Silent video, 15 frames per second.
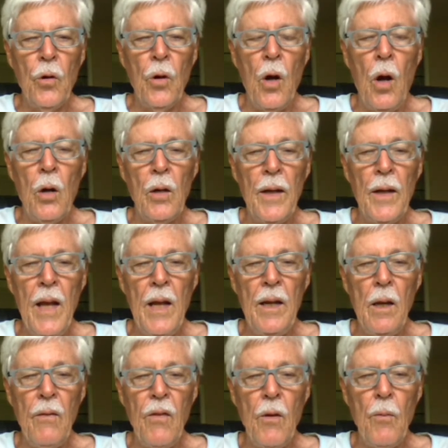or hardly
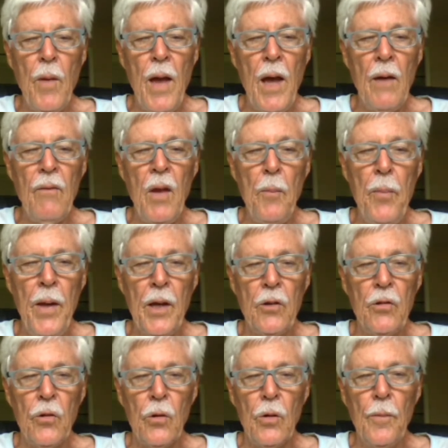any of them, have a
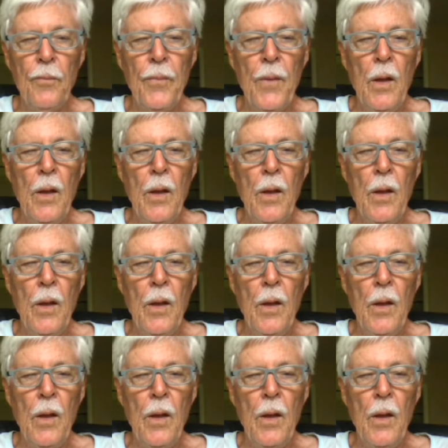picture.